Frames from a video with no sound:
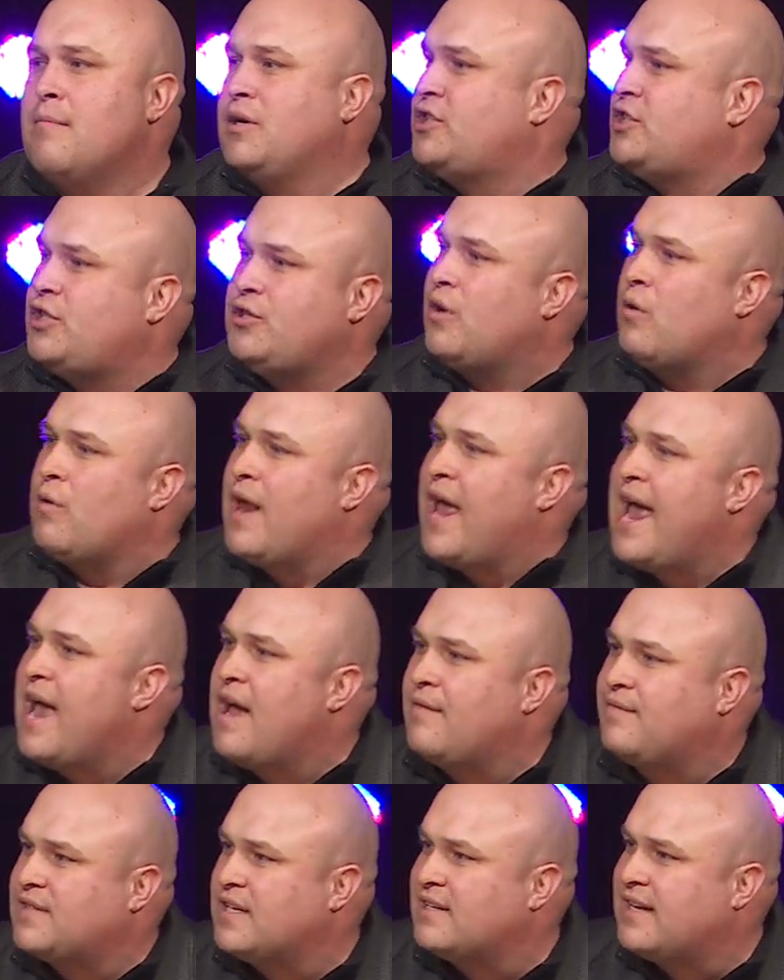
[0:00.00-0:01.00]
but you don't
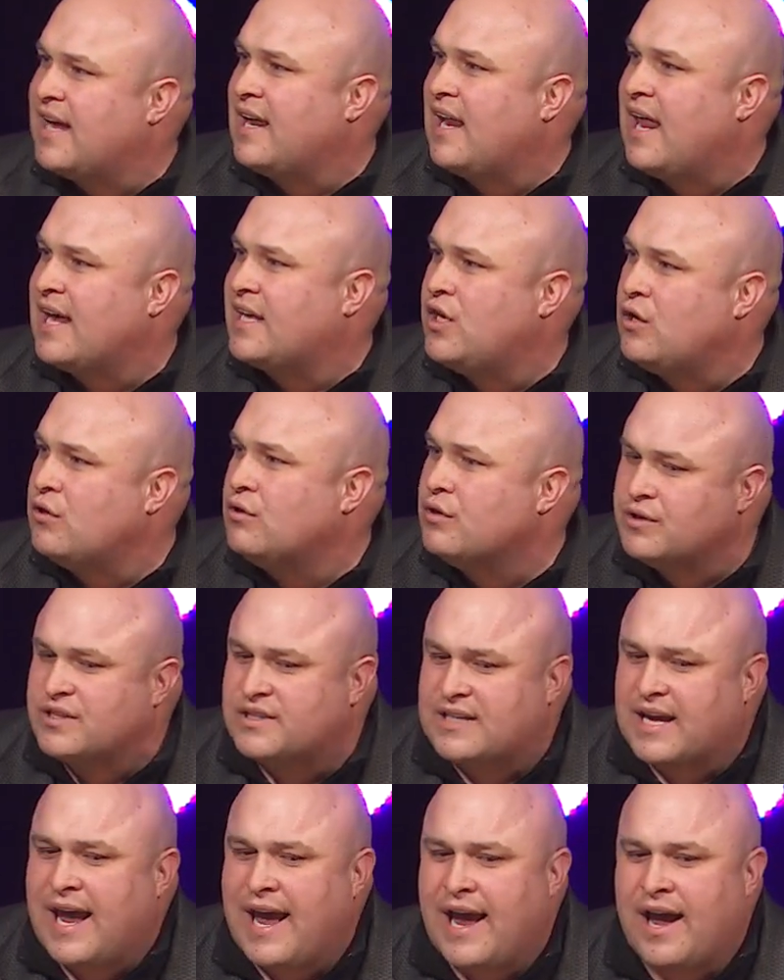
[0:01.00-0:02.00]
have today like you used
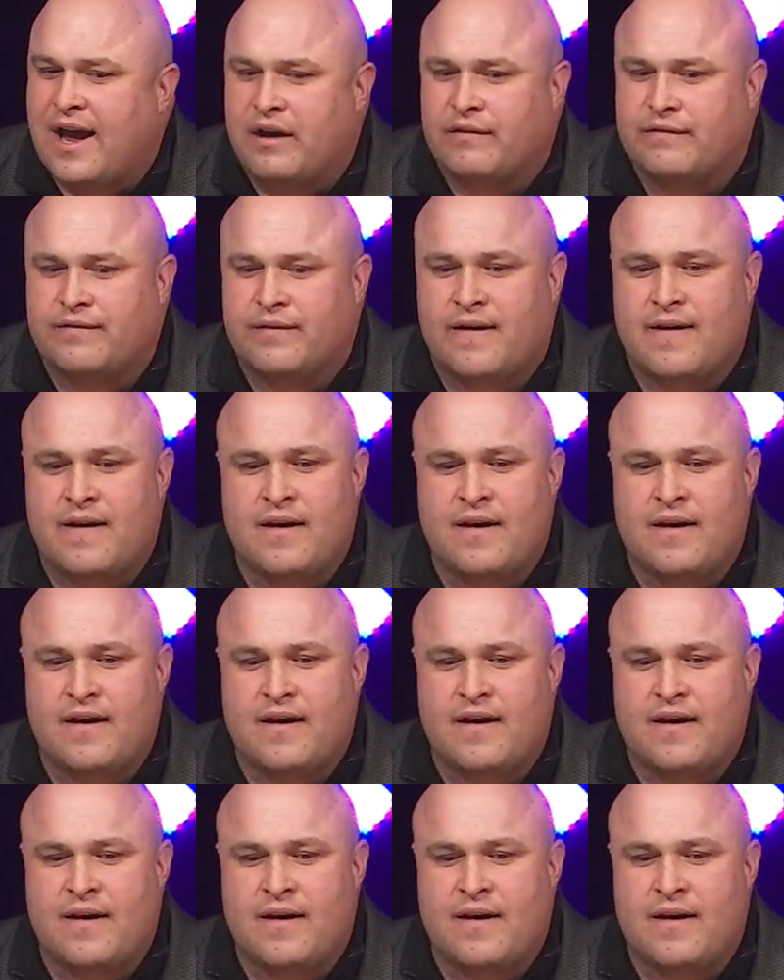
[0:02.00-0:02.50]
to have.